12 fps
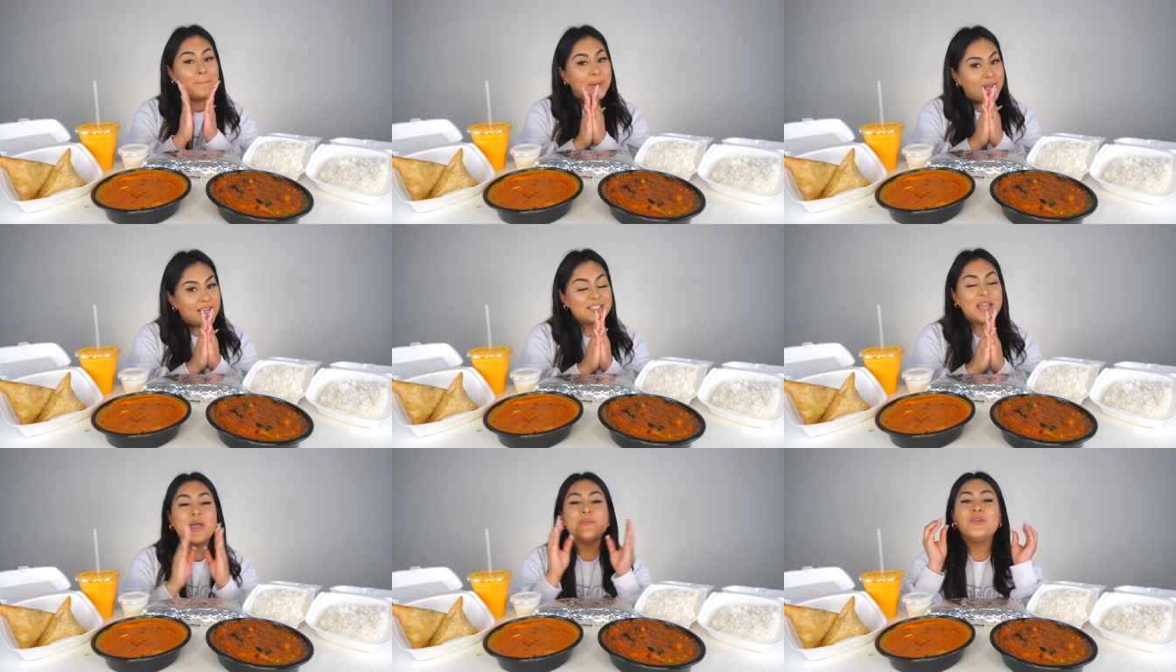
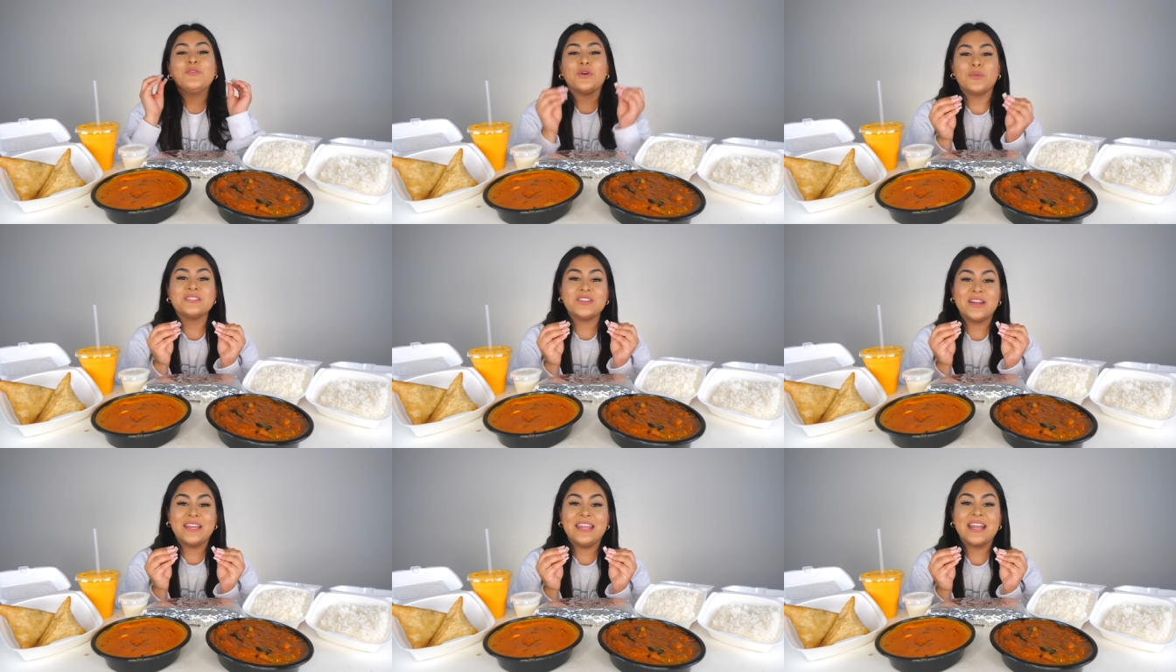But before we
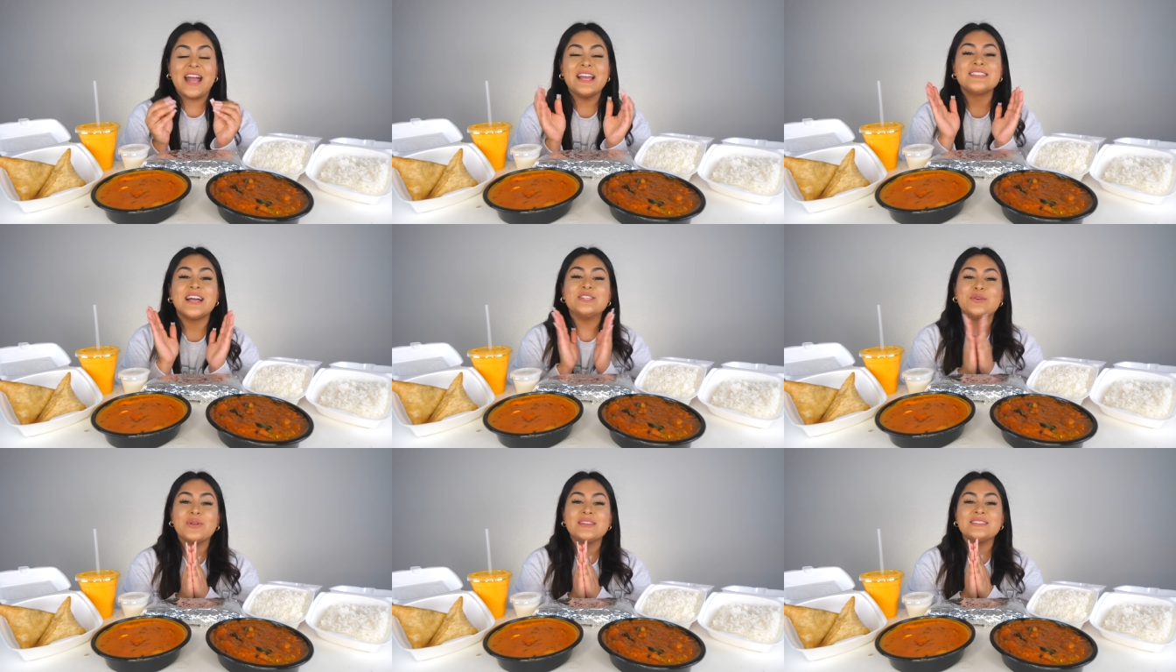start eating, guys, I
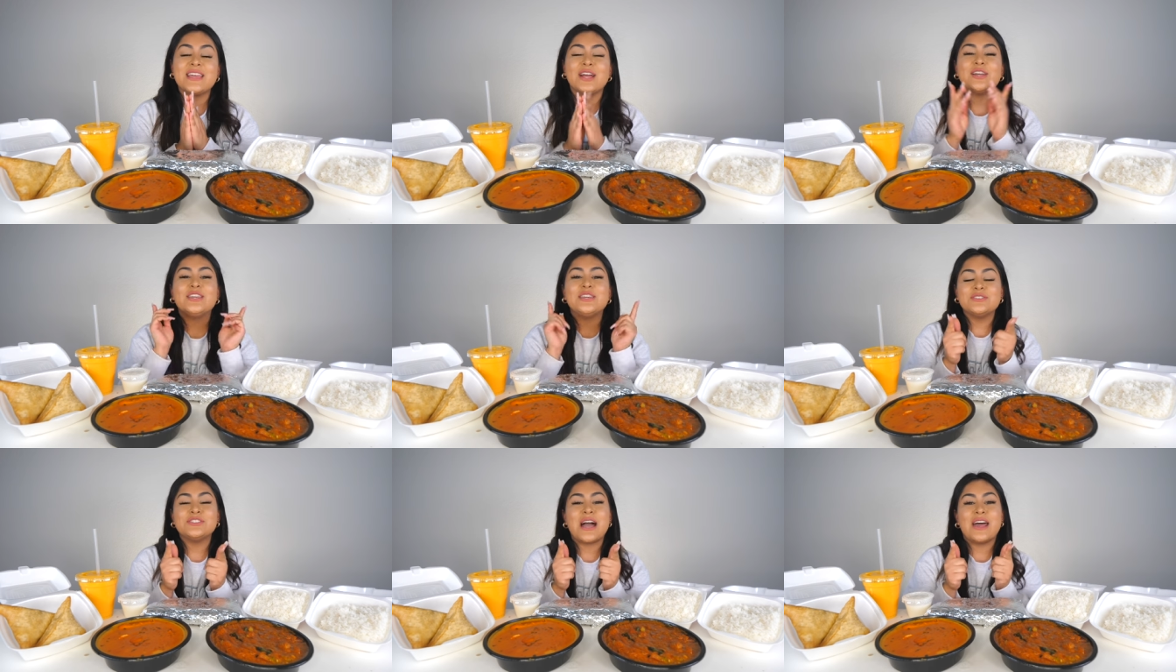do want to say a
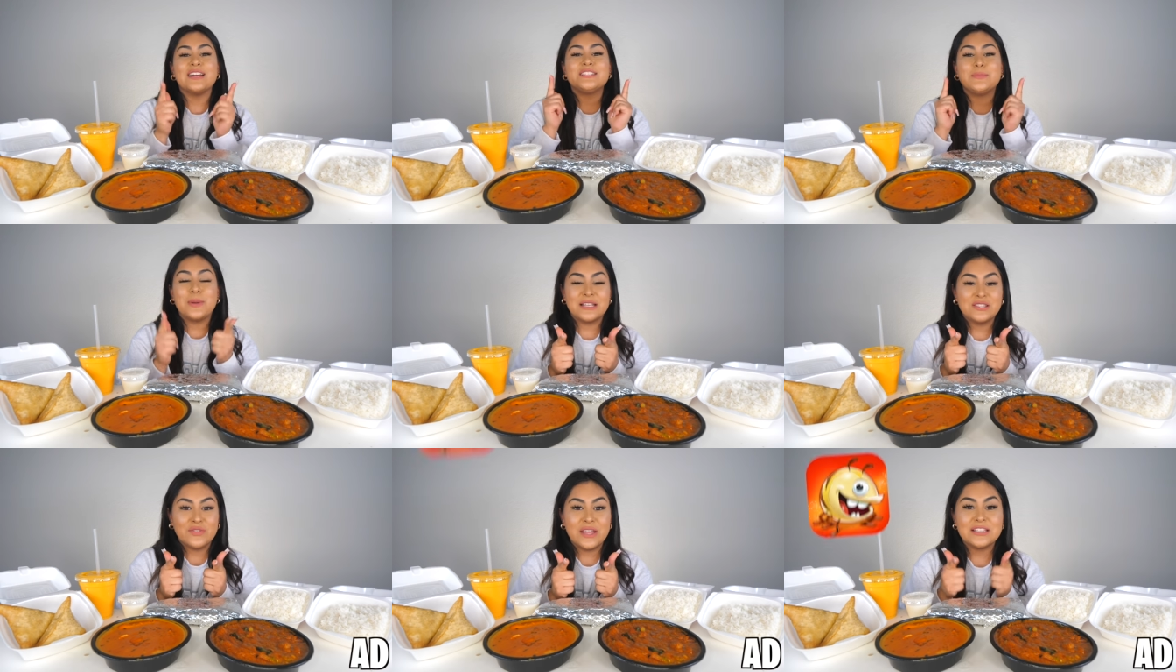huge shout out to
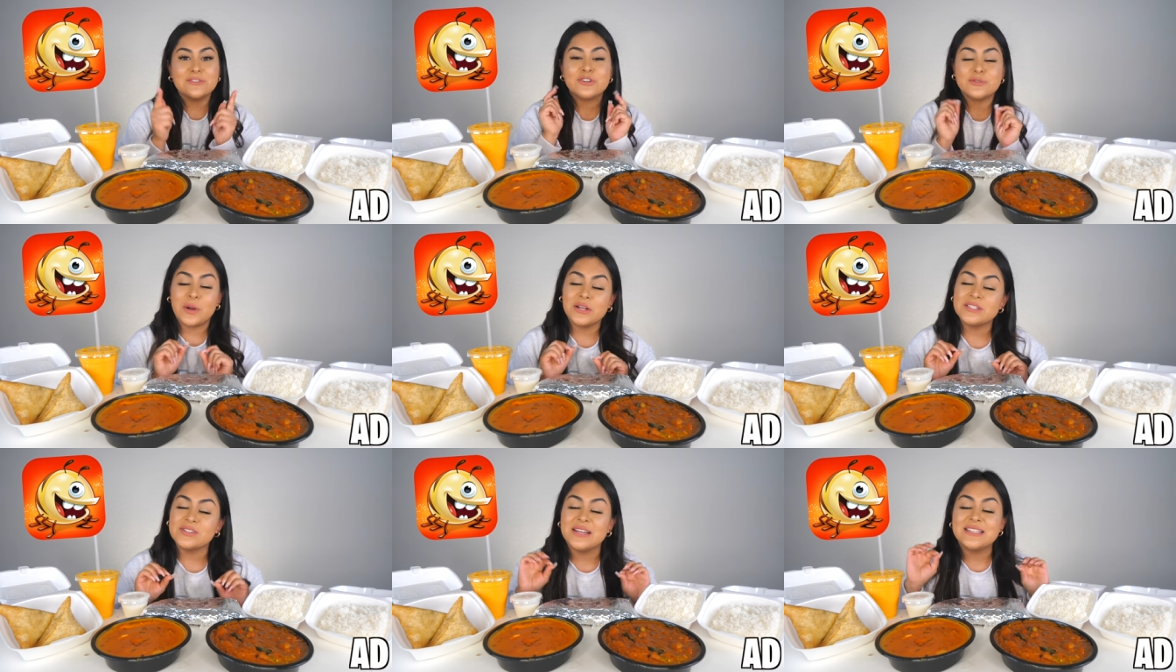Best Fiends for
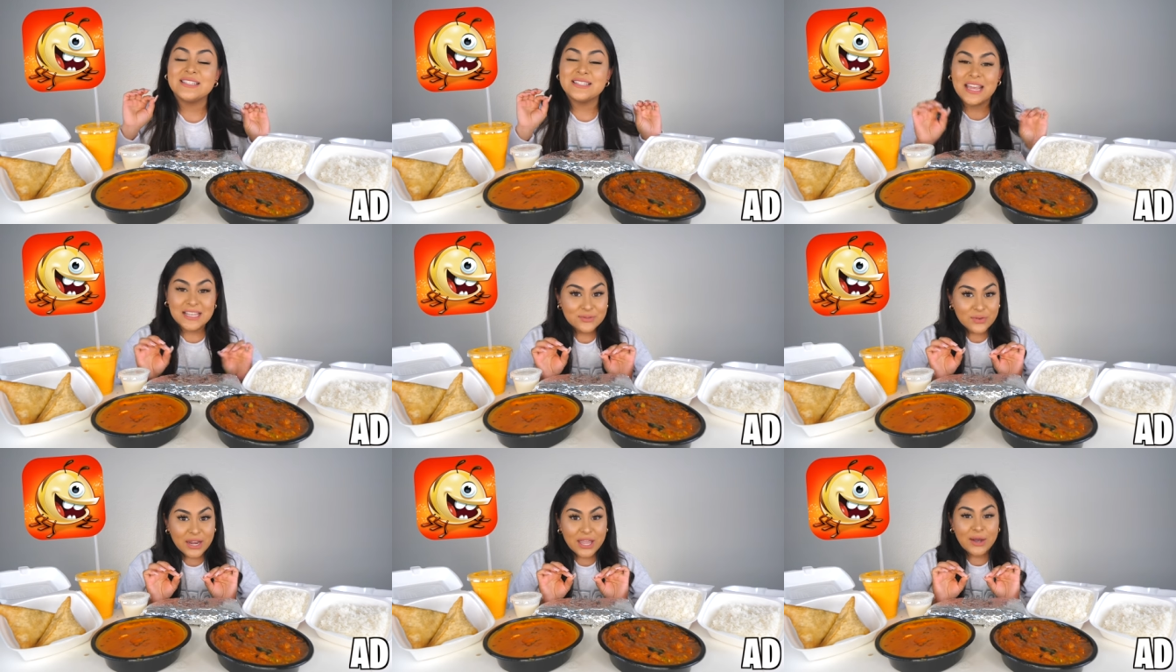sponsoring today's
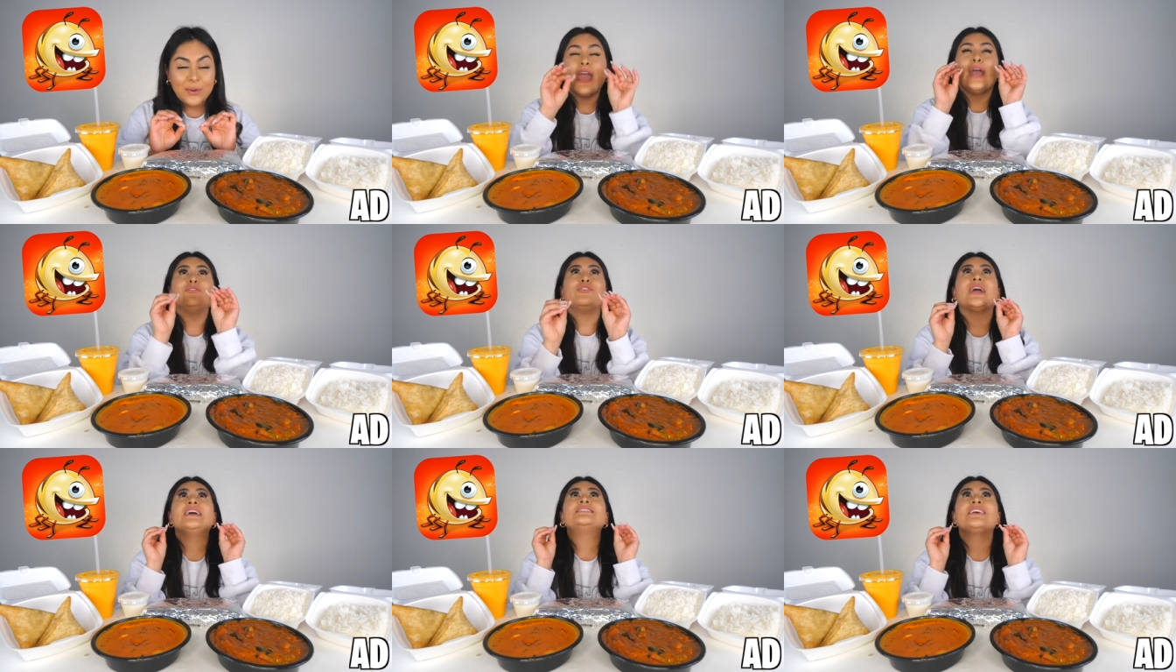video. If you
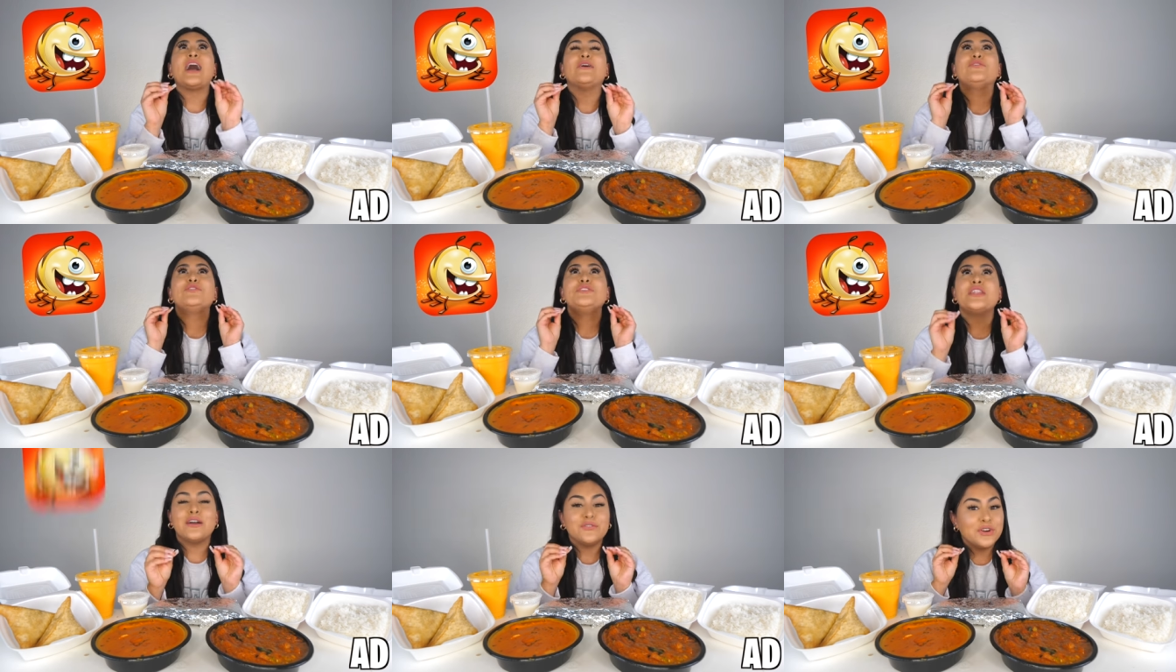guys have
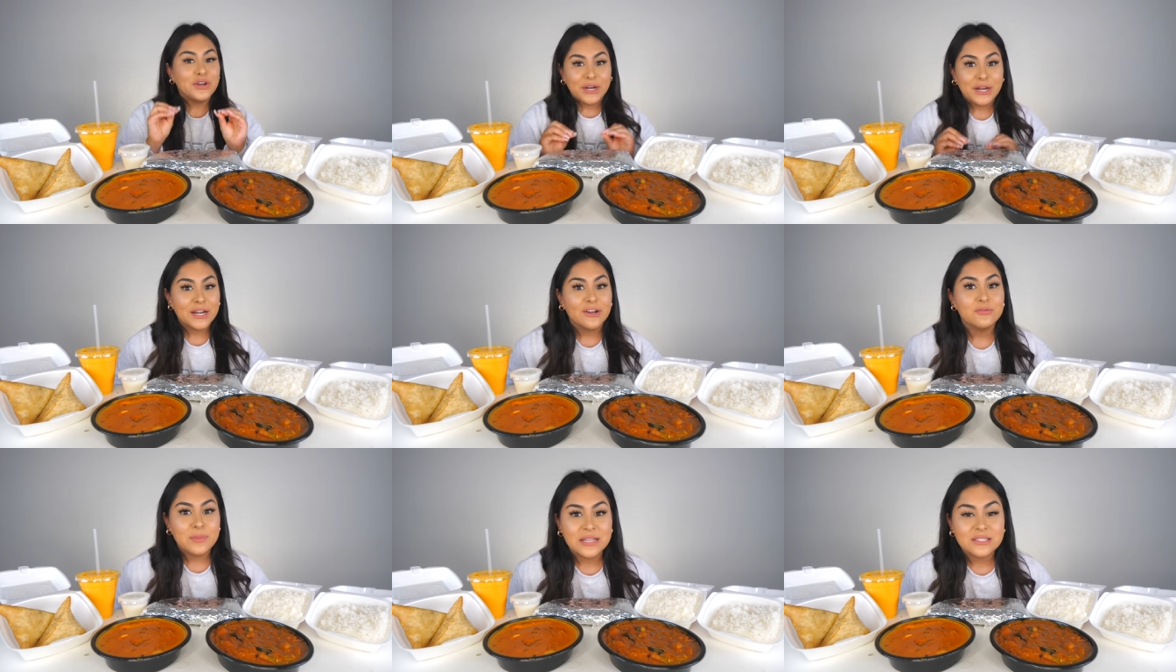never heard
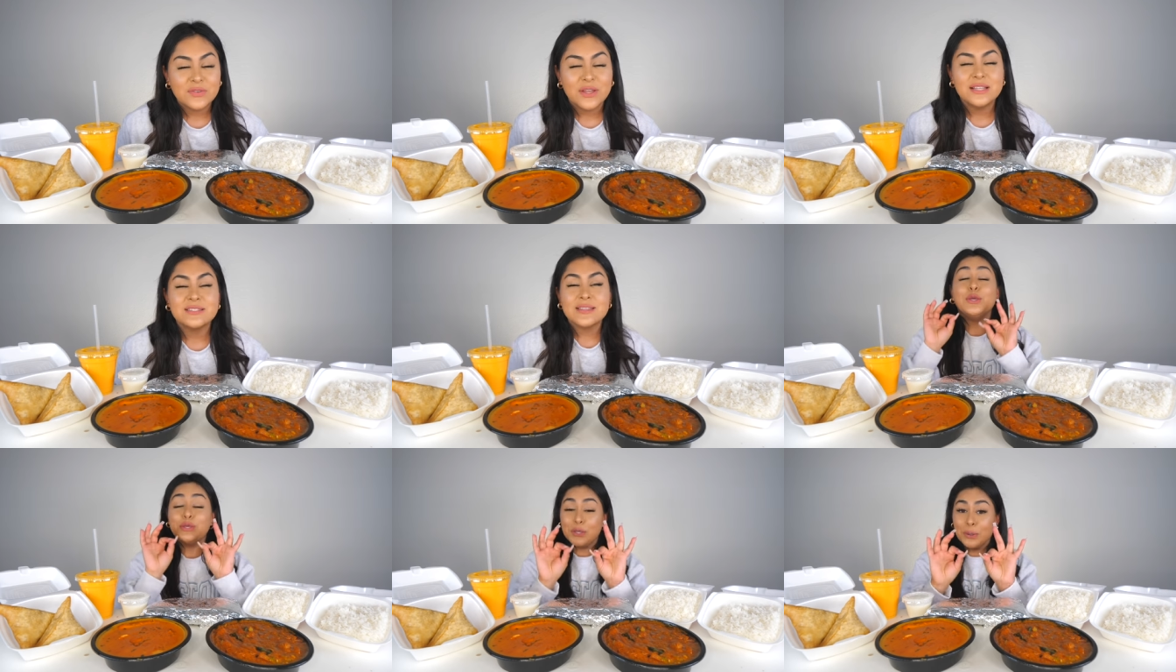of Best Fiends,
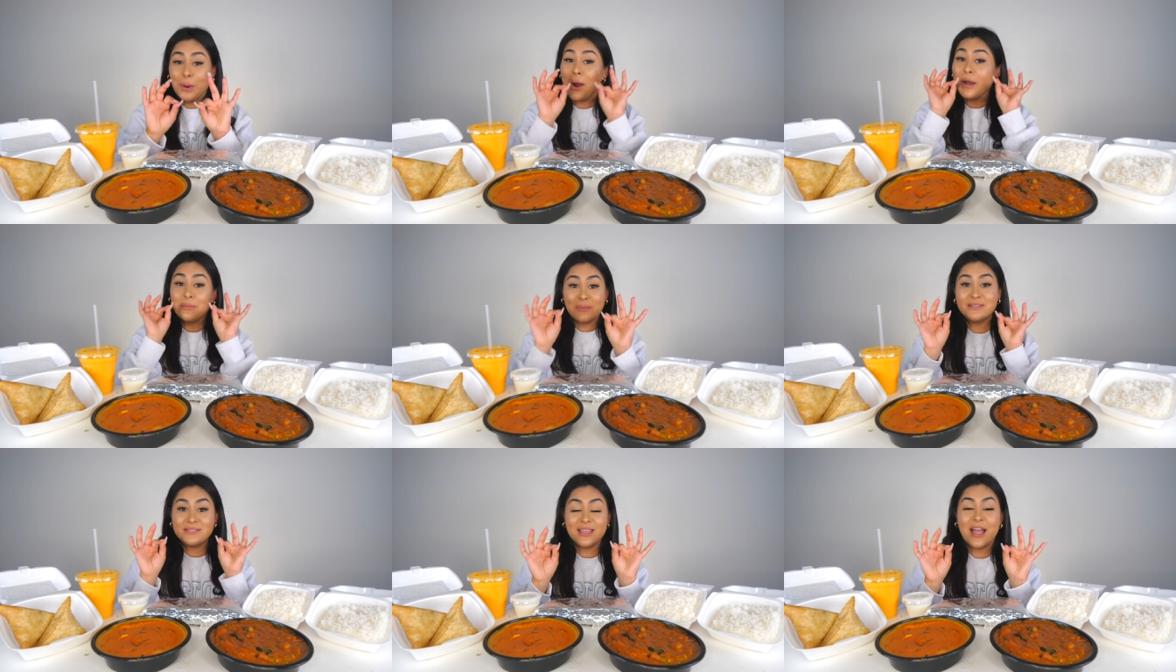you are
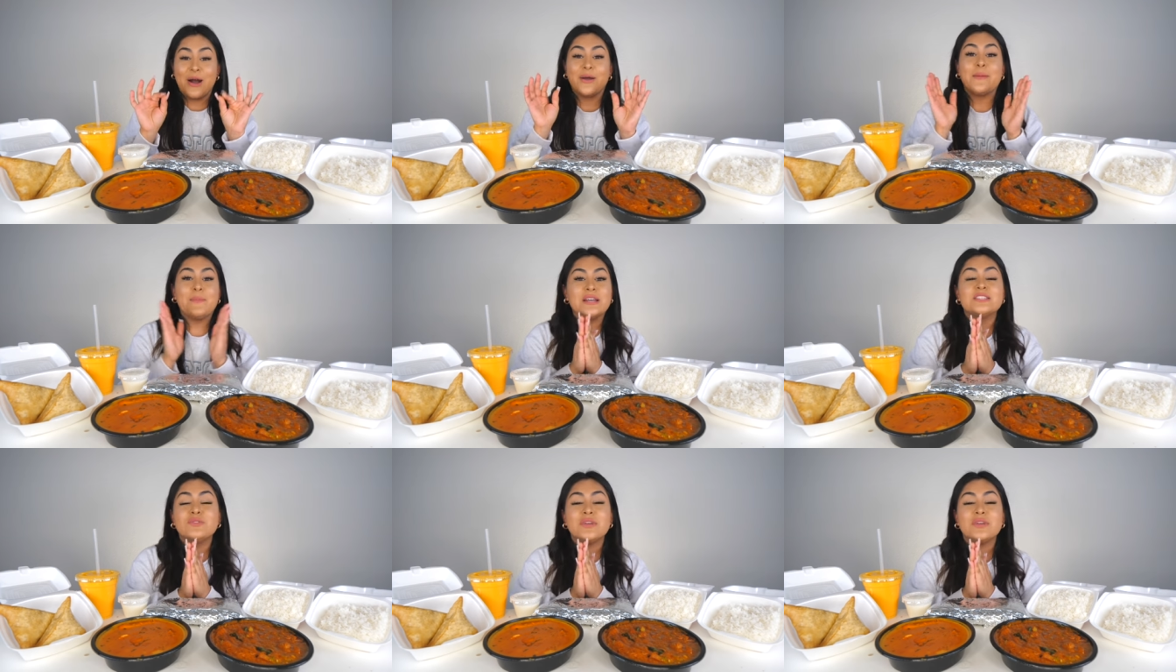missing out. Best